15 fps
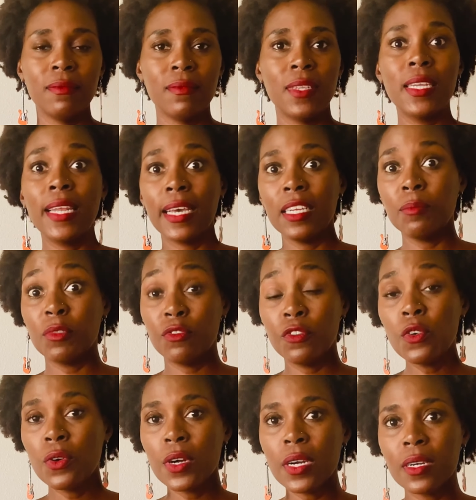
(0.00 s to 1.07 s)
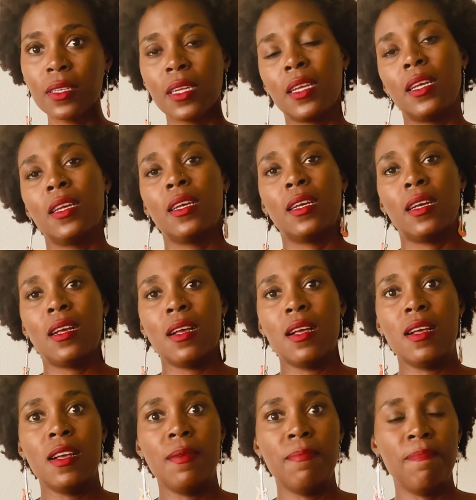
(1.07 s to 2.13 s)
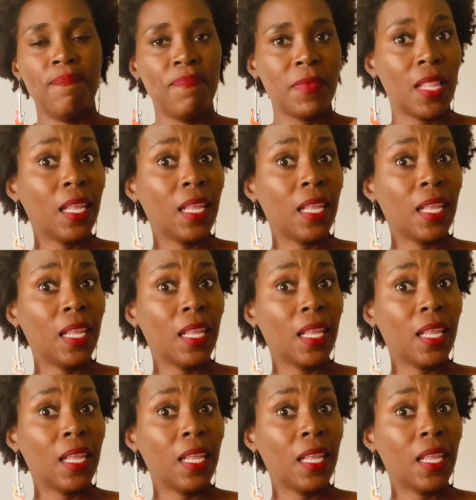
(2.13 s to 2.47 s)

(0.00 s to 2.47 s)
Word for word: the night before, um,